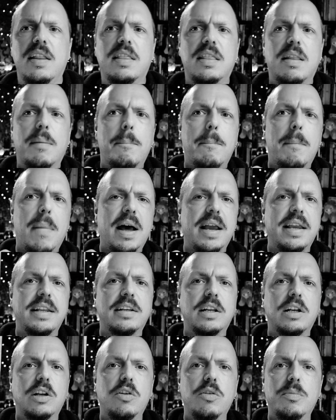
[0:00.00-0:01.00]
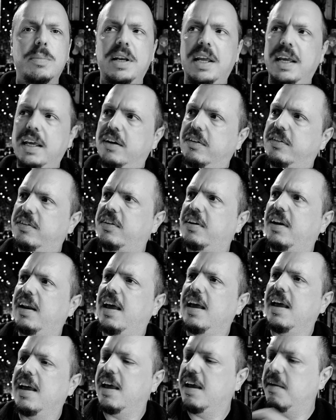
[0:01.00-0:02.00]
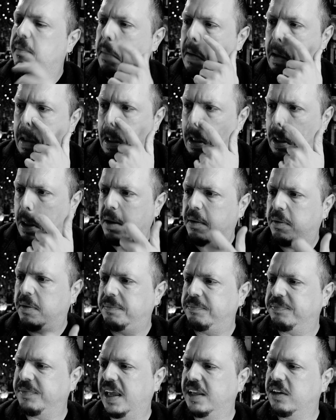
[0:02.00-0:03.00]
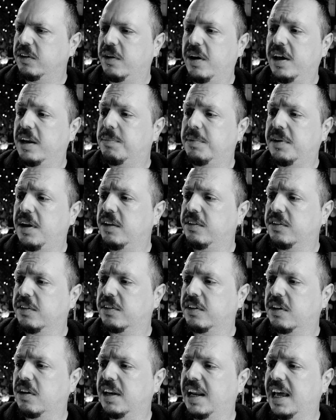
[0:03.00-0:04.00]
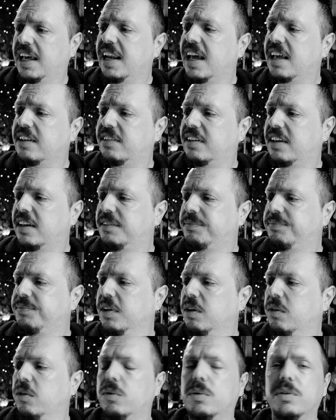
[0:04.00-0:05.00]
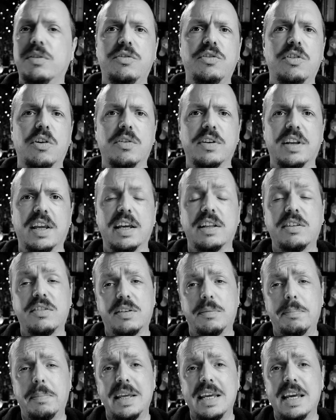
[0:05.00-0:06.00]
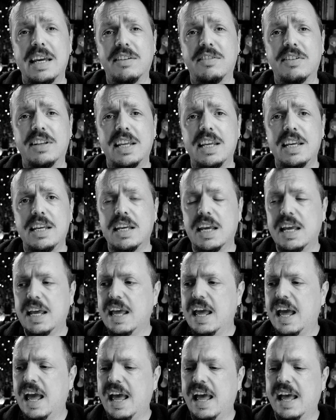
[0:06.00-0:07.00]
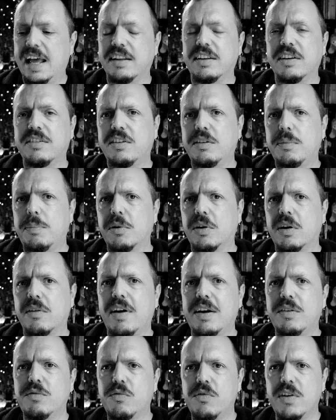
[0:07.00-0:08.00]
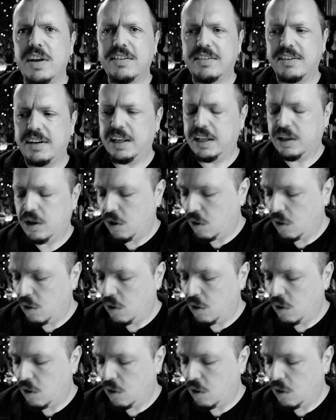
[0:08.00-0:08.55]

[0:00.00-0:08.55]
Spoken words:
The Mind Illuminated. I don't know how to pronounce this, Culadasa, who is John Yates, PhD. And this is a book I read recently,